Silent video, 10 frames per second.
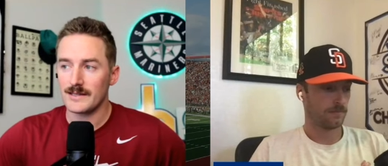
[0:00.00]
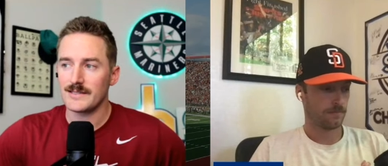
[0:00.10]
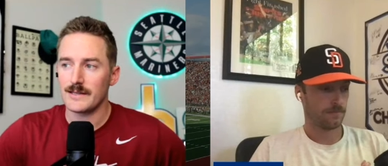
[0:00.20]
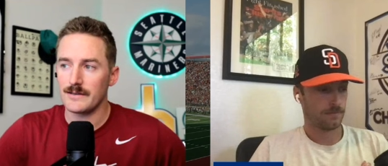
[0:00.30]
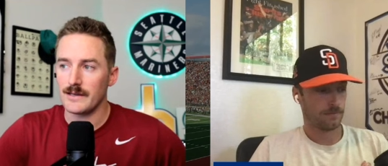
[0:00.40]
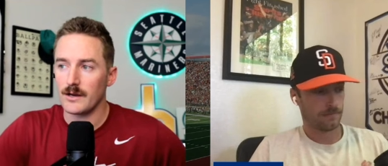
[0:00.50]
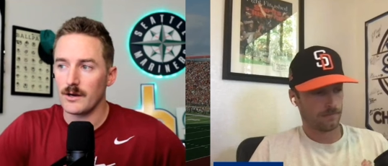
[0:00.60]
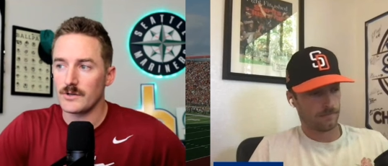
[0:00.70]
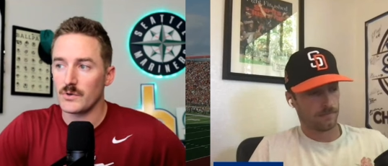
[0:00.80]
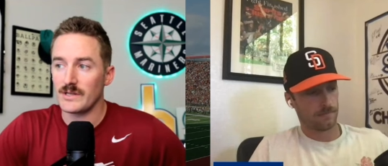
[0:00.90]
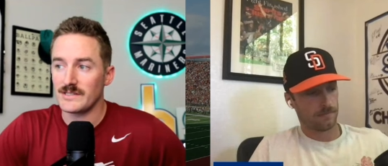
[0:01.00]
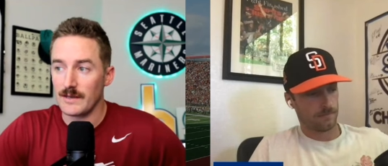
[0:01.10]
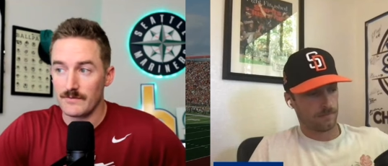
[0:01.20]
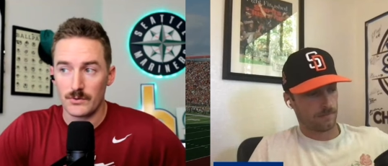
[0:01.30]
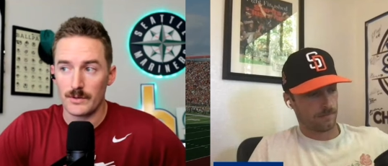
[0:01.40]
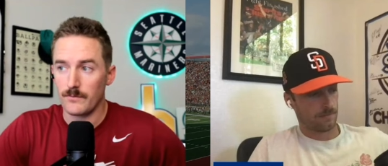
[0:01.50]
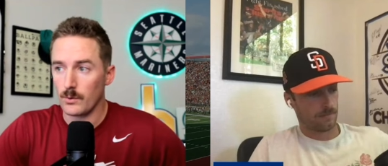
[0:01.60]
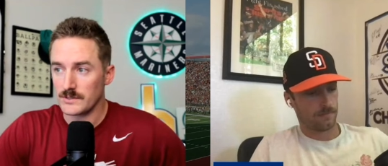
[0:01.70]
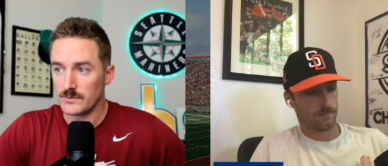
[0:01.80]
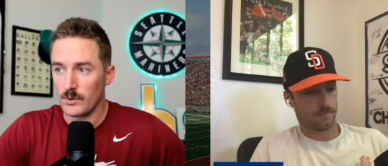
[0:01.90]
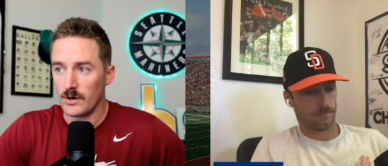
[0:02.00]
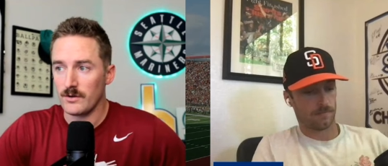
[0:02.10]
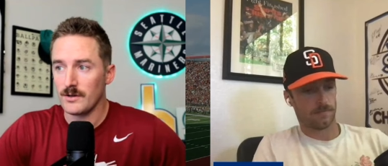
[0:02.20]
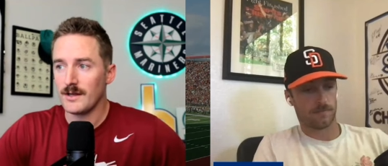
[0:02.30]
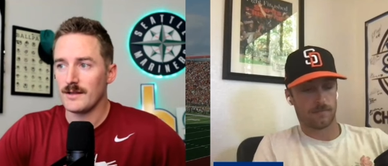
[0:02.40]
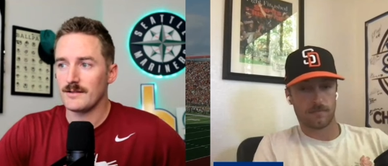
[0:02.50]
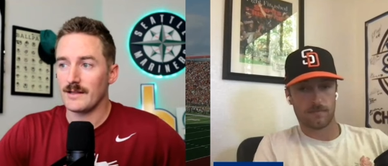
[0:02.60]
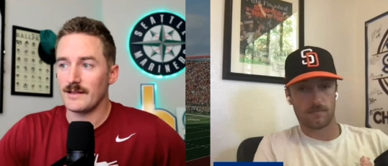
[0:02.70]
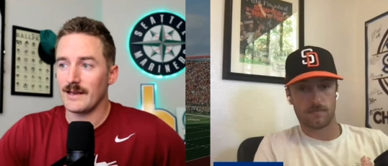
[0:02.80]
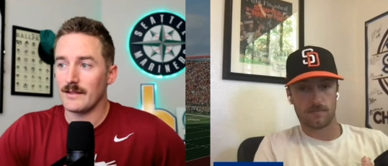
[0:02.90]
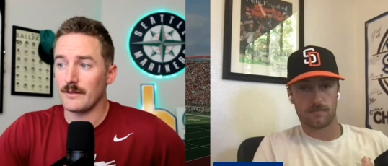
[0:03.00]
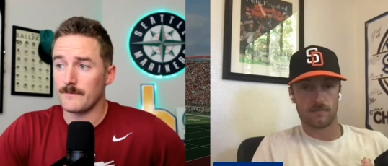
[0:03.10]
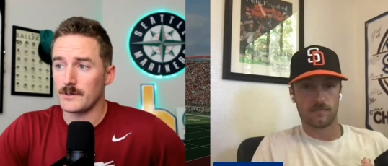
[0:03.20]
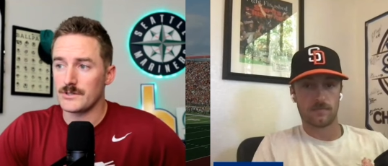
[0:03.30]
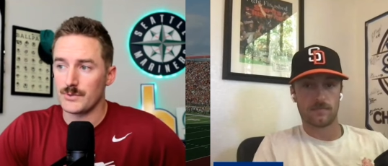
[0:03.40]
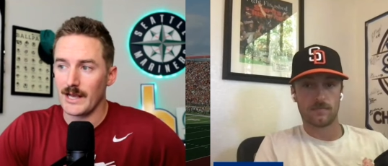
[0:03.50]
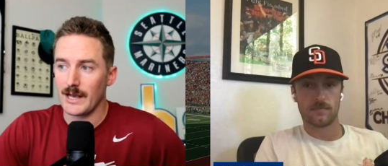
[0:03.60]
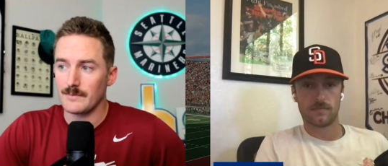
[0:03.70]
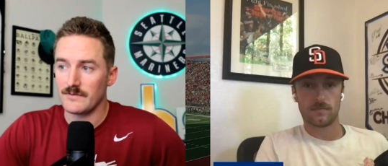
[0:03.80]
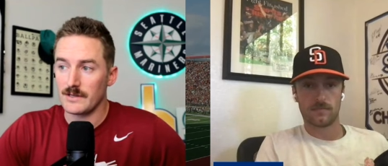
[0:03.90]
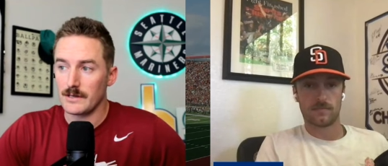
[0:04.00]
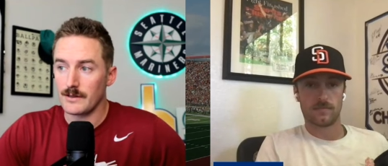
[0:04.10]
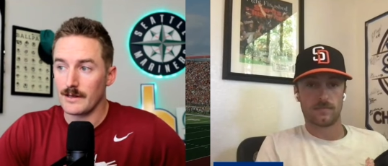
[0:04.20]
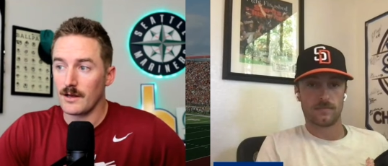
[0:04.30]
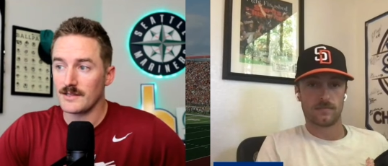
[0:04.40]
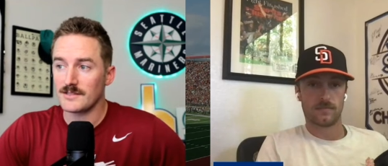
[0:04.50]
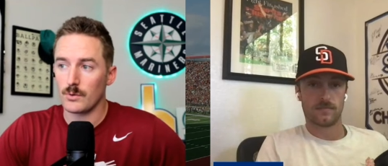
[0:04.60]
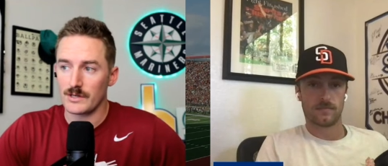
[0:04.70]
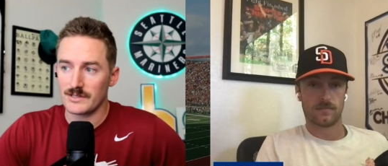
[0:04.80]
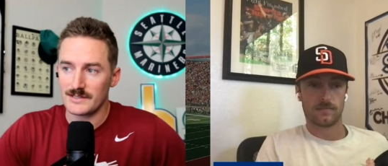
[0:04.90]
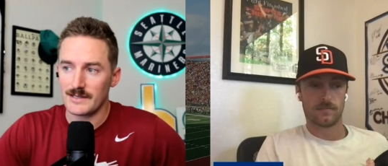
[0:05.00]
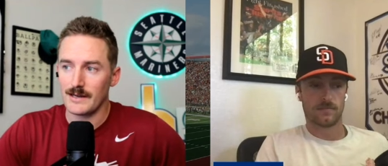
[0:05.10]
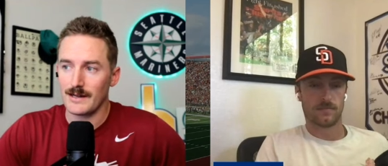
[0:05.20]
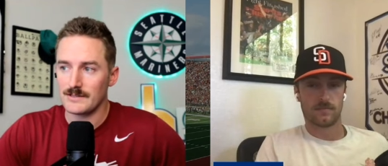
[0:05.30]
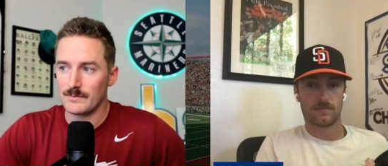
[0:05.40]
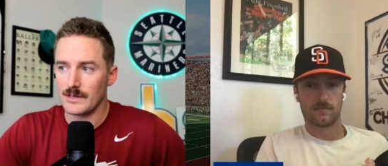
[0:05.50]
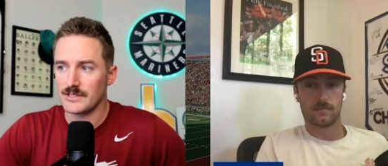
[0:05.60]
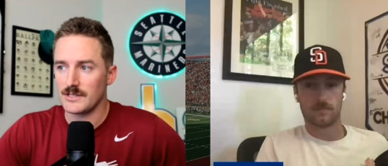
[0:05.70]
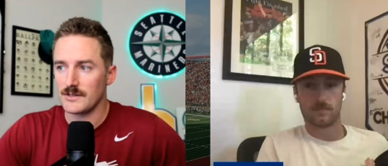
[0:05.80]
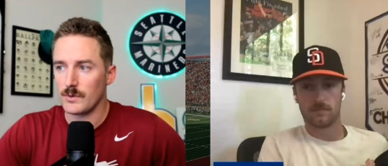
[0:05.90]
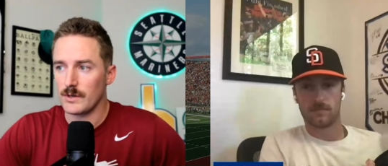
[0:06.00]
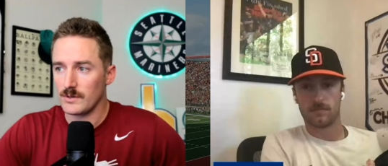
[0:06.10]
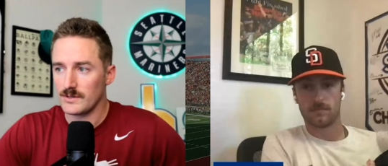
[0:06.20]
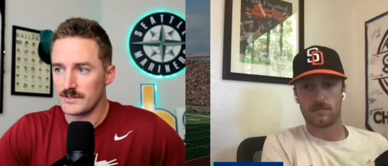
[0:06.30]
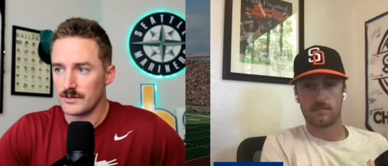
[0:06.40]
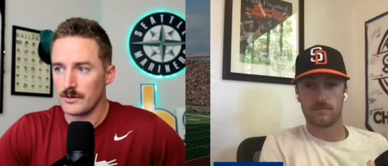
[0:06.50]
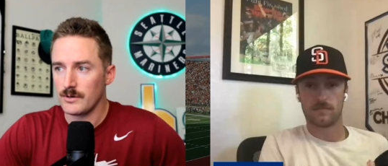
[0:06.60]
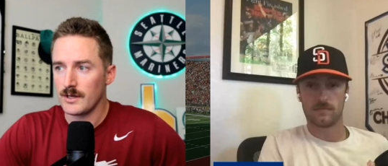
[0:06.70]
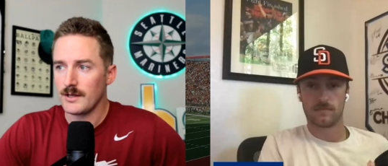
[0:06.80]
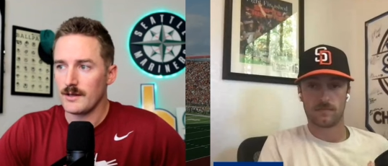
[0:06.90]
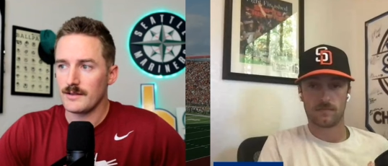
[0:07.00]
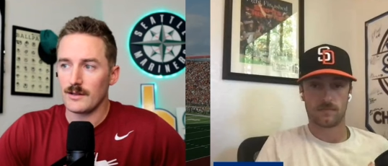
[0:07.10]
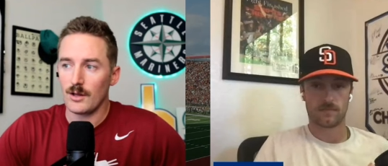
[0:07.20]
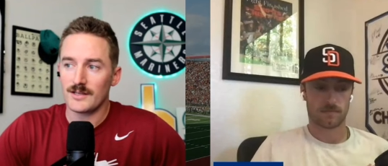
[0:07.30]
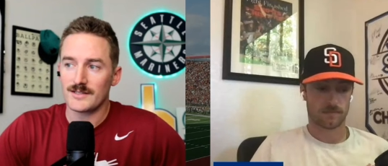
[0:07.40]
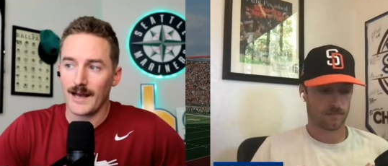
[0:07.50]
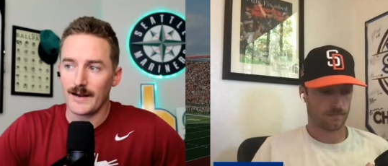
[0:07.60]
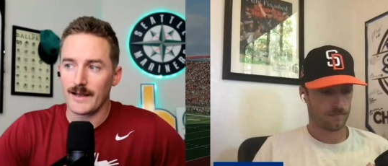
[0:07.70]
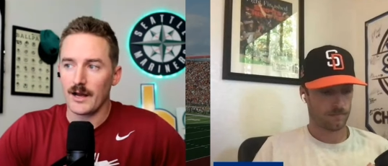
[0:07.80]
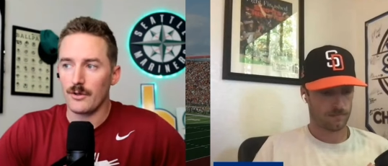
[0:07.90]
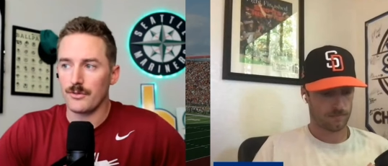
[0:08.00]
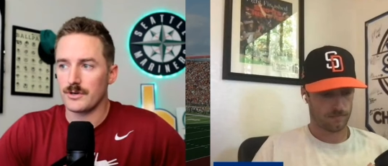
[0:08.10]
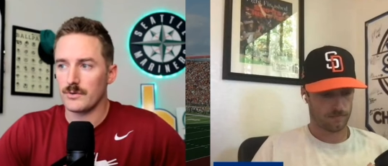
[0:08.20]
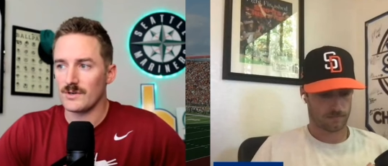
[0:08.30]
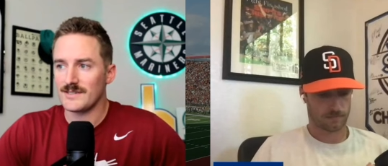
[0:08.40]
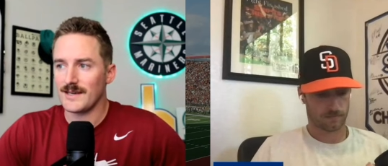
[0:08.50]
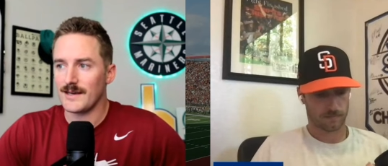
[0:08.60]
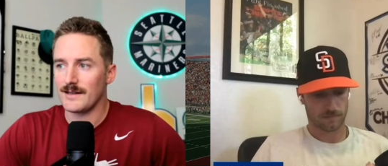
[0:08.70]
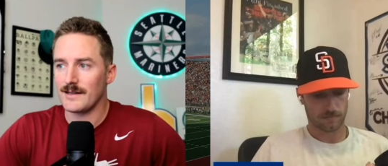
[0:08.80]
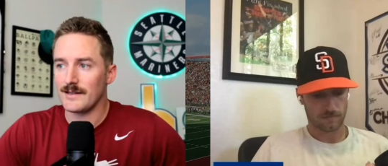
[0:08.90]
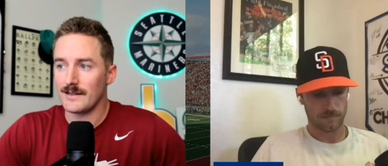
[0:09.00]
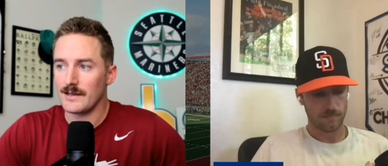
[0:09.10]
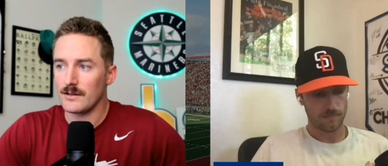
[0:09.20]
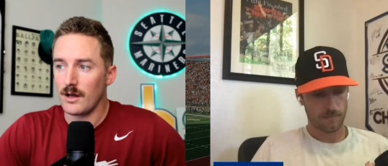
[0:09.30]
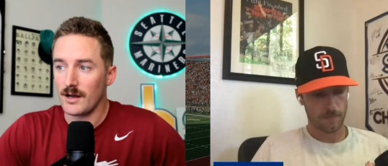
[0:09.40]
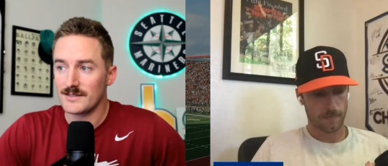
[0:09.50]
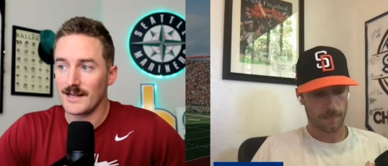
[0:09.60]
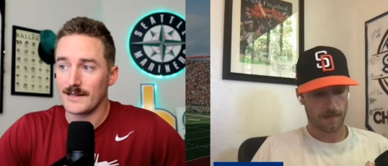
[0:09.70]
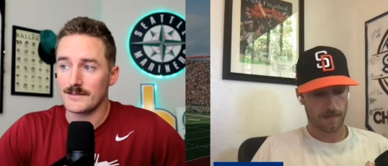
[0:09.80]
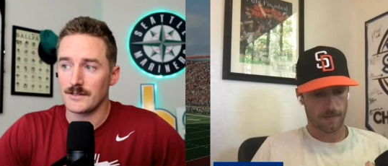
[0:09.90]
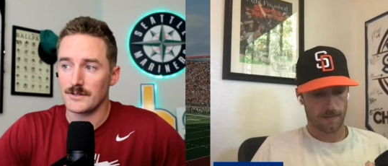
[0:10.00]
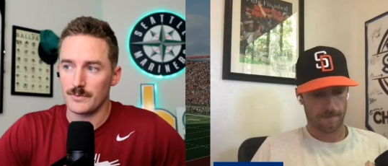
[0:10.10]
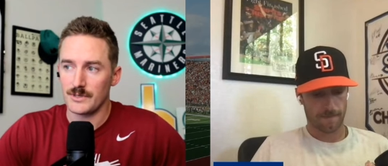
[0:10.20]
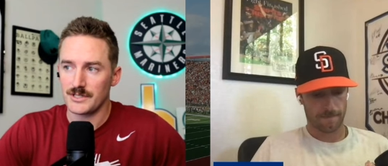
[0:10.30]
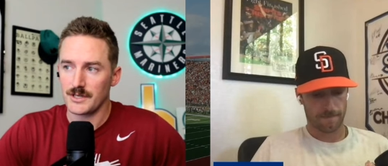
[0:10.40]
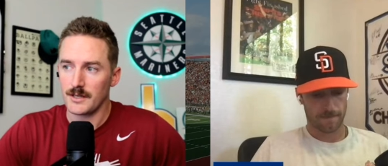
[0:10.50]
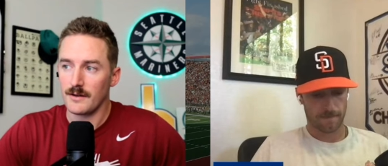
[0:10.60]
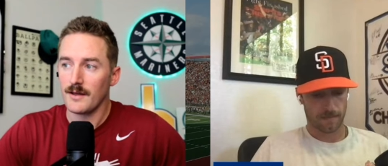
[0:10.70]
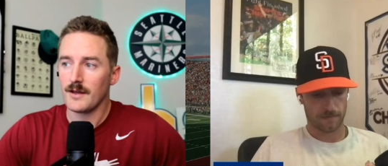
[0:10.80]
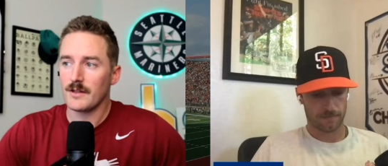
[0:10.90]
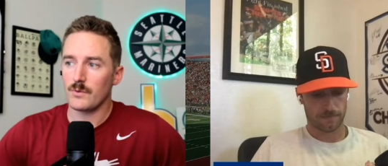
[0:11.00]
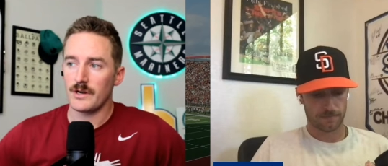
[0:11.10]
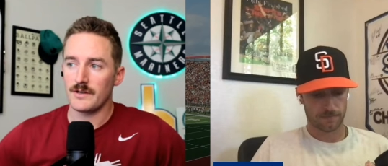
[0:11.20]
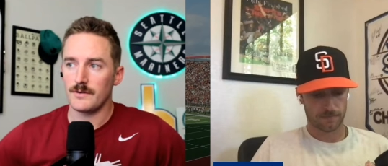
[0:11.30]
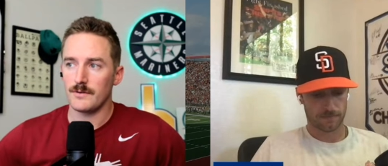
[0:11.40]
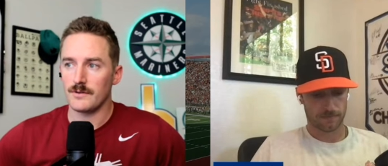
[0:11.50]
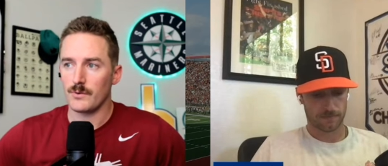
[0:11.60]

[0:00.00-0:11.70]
Speaker 1: in San Diego twenty-seven twenty-four as well. Then they their first three games of the year, they lost to Oregon State, as you mentioned, twenty-one zero. They lost at Cal thirty-one ten, and then they lost at Central Michigan twenty-two to